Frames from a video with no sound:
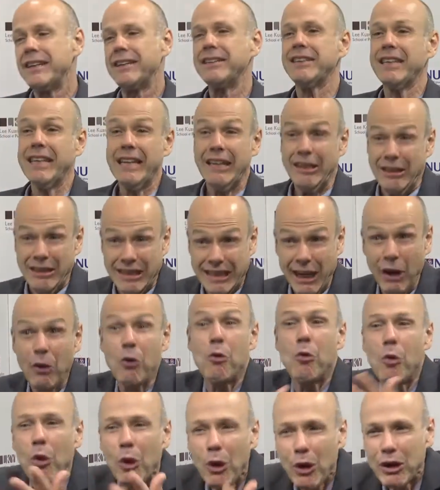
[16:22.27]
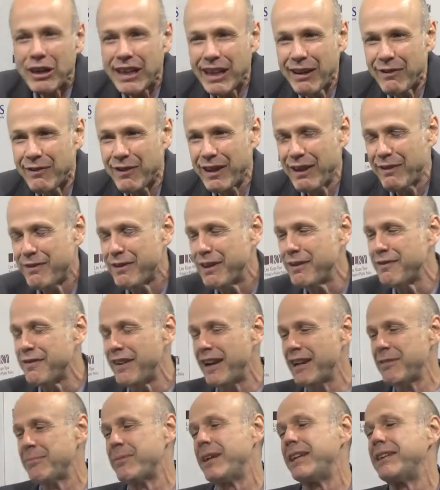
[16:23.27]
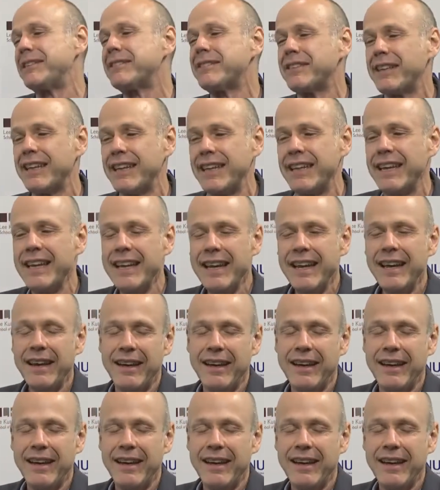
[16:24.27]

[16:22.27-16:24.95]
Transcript: their work, if I may say.